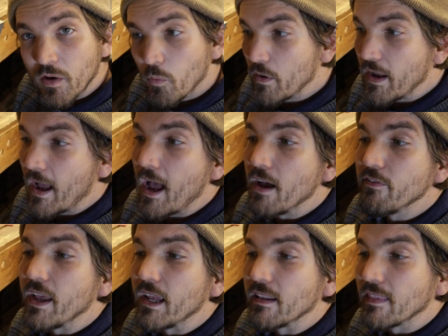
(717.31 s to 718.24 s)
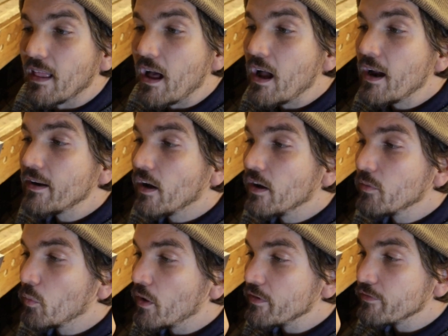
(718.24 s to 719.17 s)
We have a line
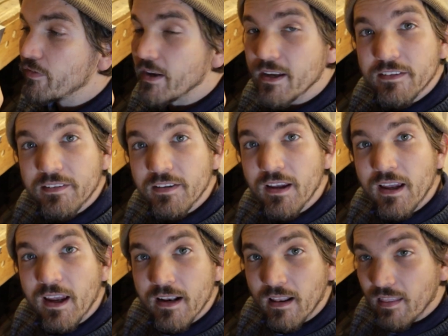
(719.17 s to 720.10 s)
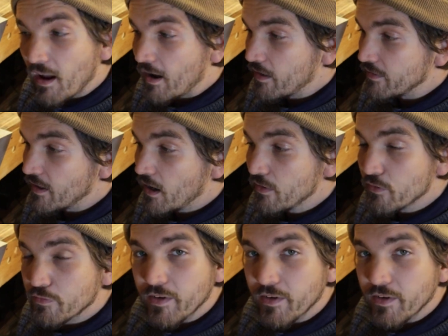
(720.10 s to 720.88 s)
on one face and a line on the other